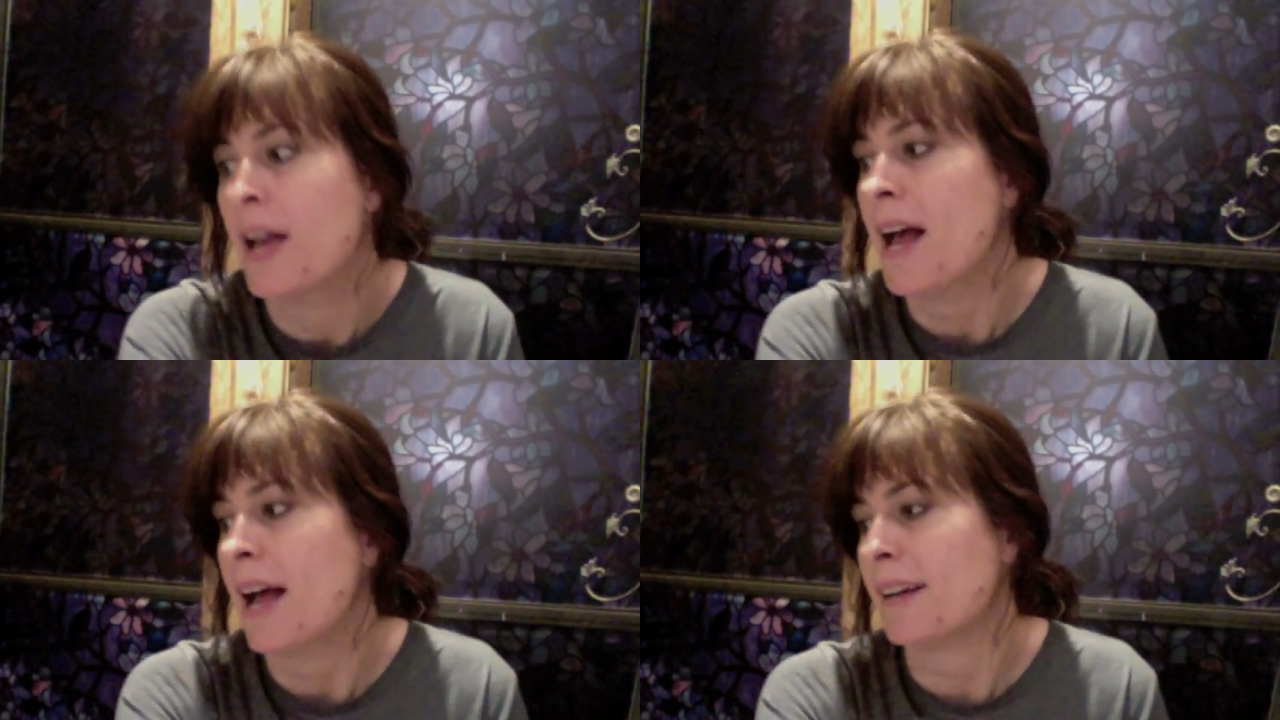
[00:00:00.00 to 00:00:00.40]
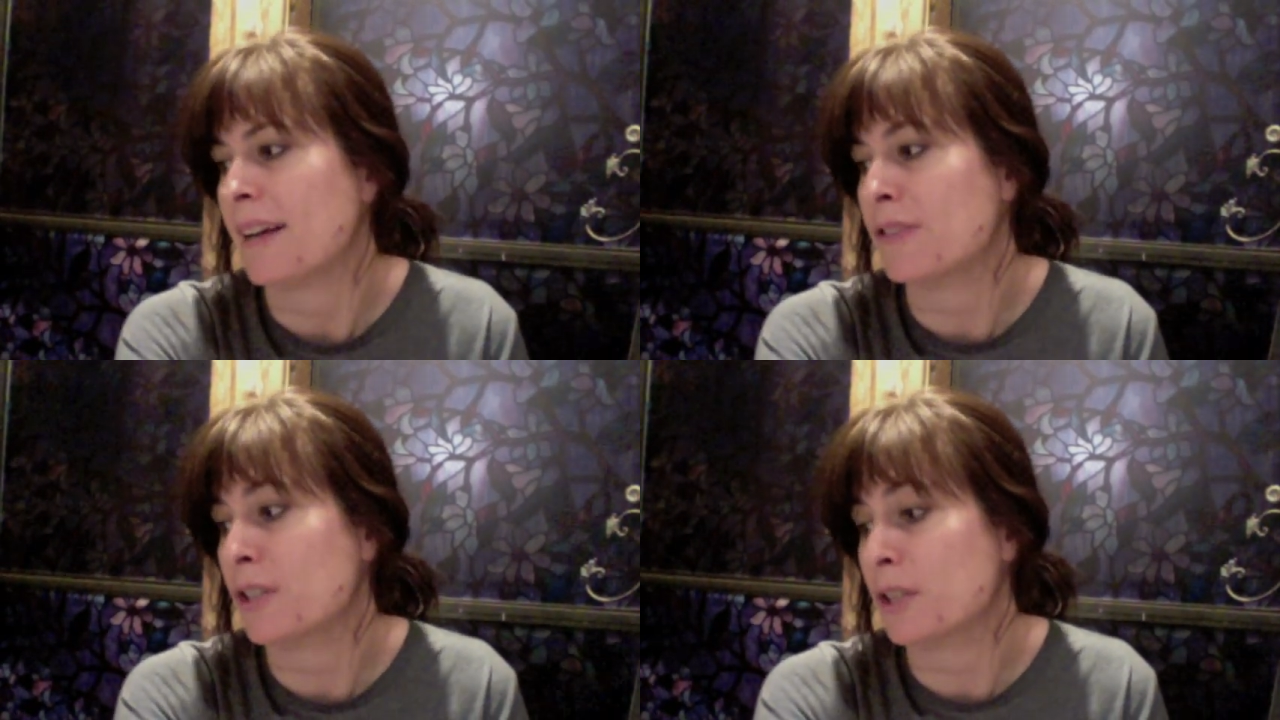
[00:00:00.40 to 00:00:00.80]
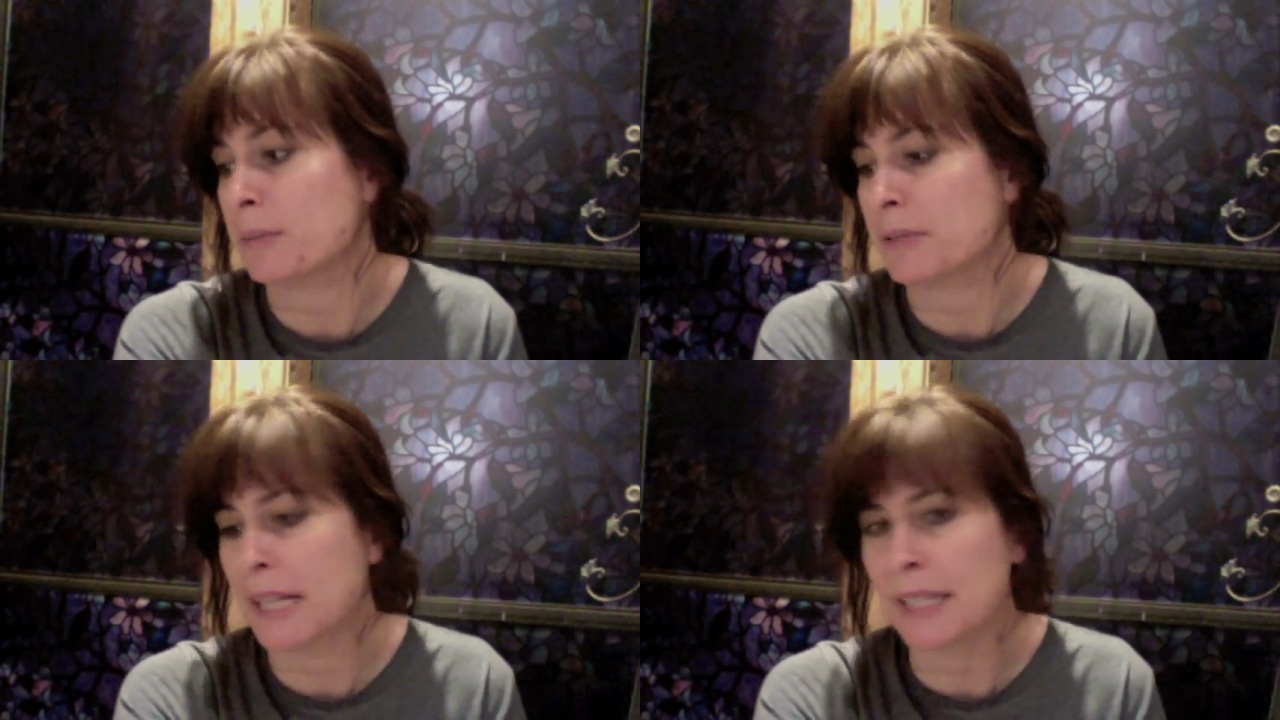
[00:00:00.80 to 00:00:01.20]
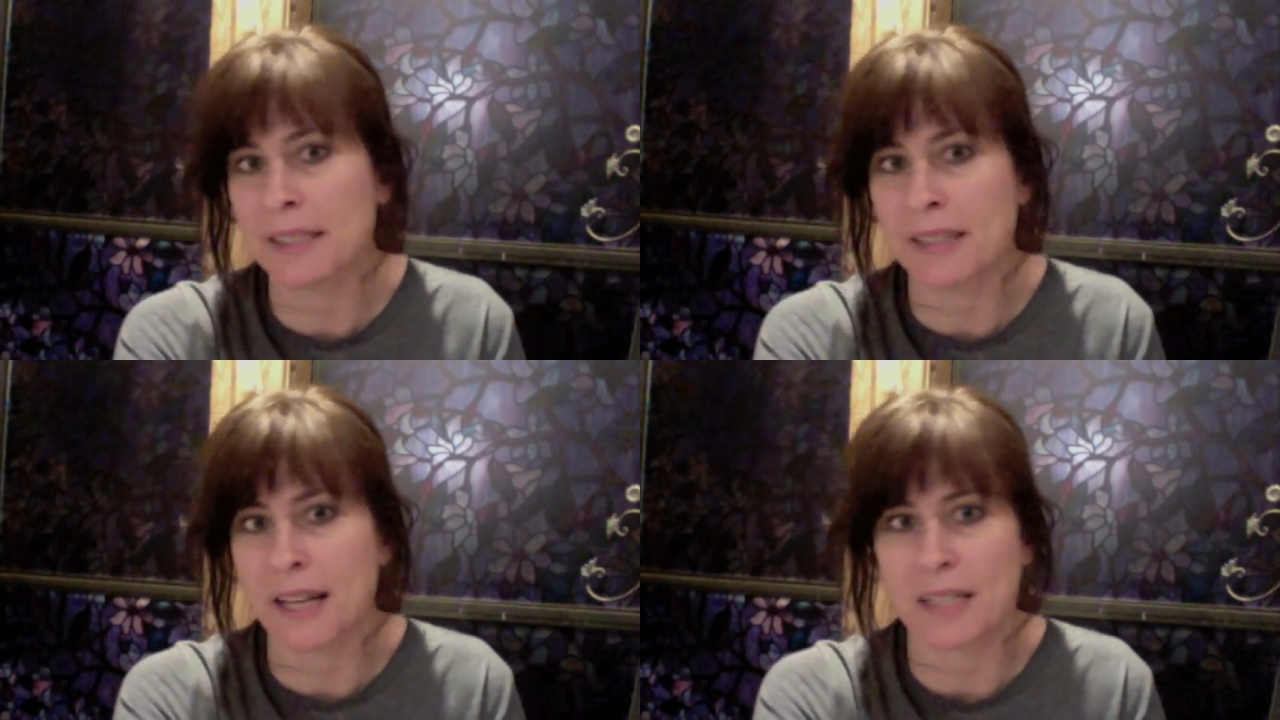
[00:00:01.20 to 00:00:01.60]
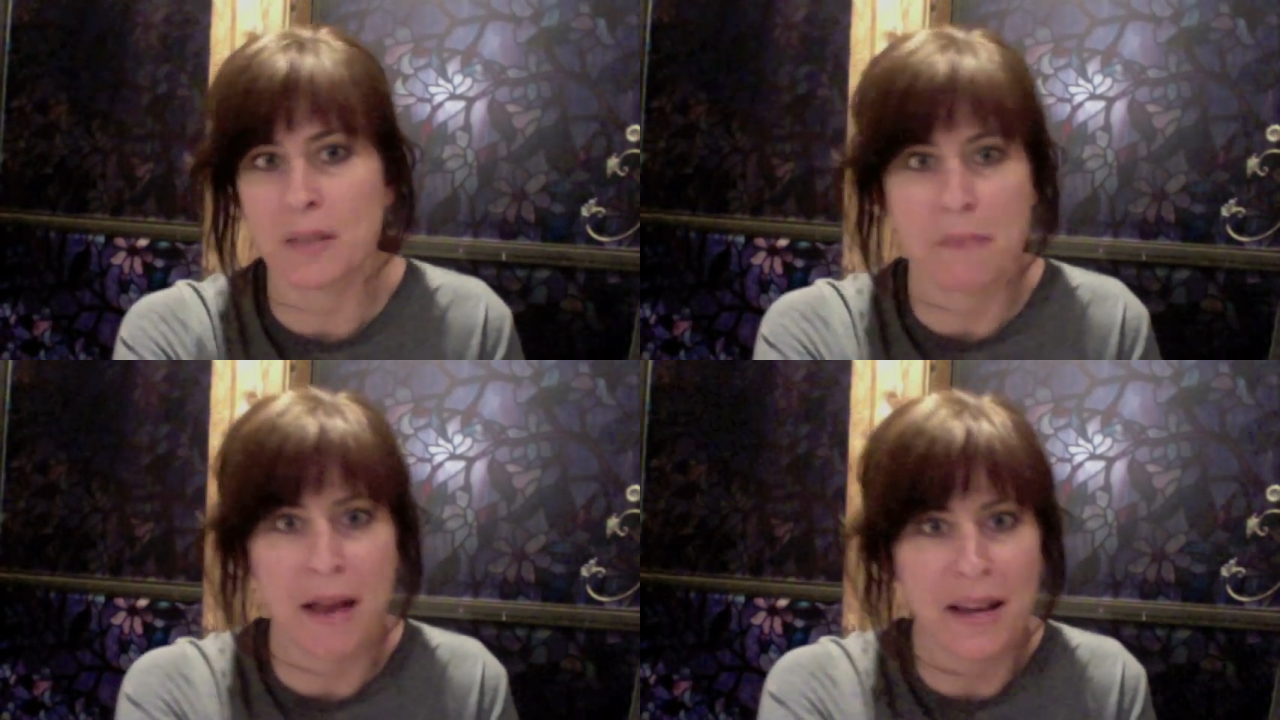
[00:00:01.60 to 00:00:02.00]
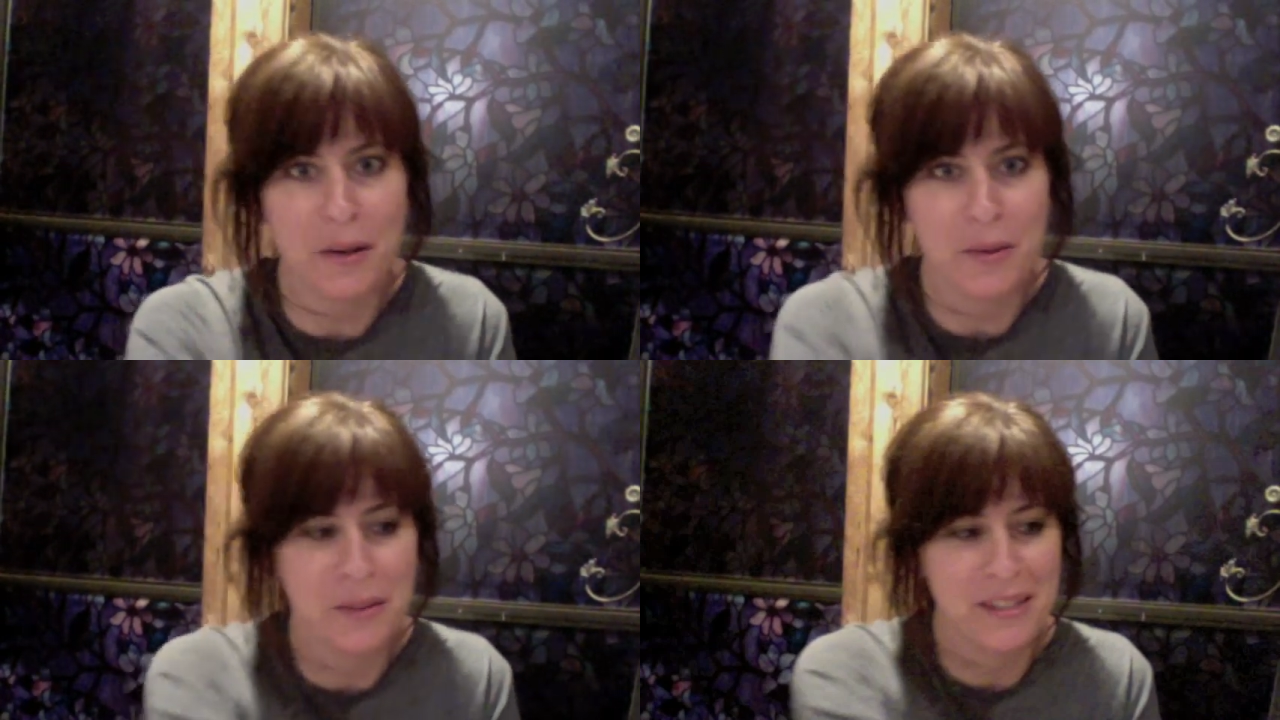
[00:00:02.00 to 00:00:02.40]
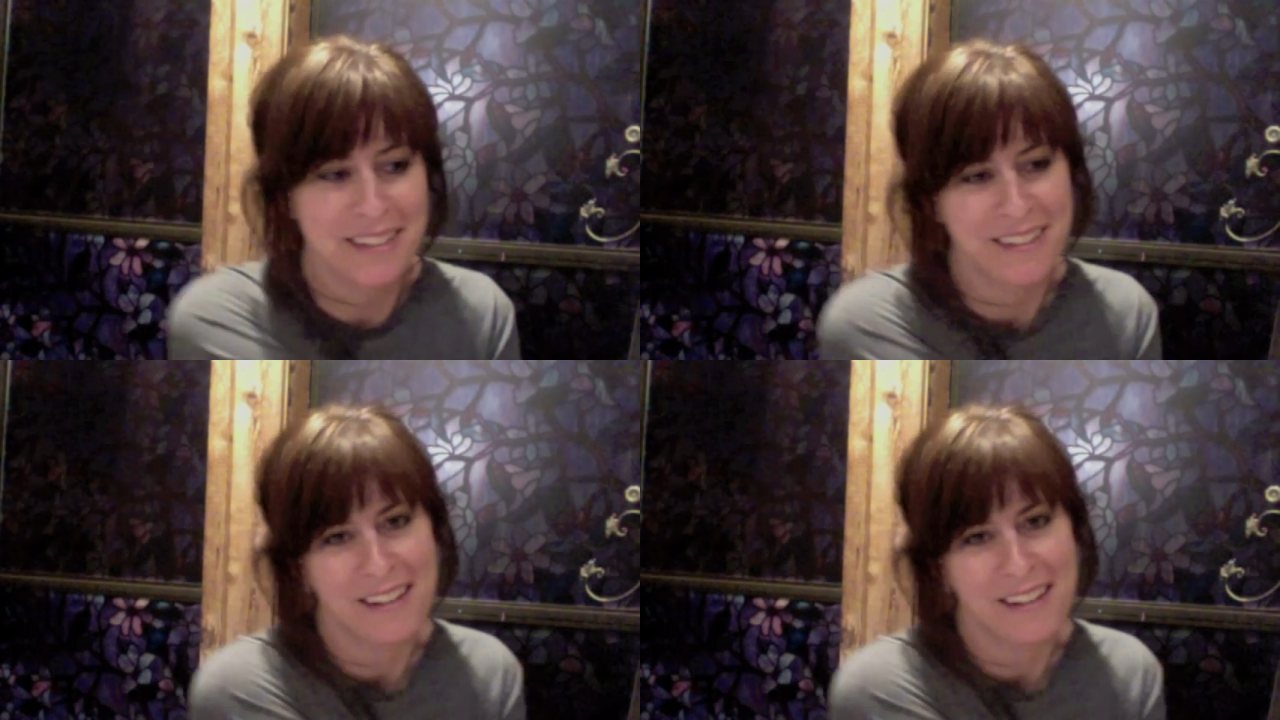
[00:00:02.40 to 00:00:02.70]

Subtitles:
and I started planting like tomatoes and